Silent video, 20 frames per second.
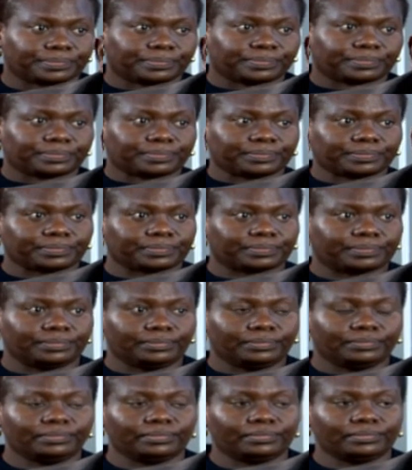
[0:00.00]

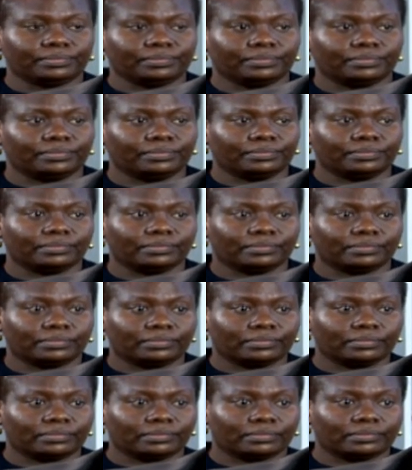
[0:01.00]

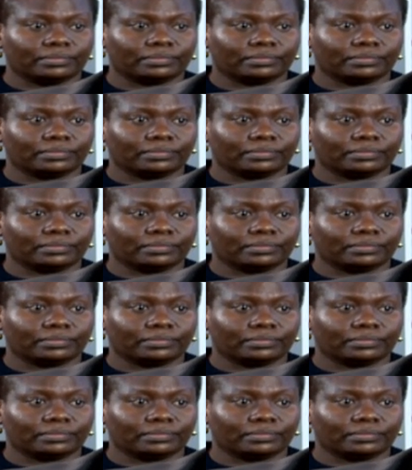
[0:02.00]
No words are spoken by the person on screen.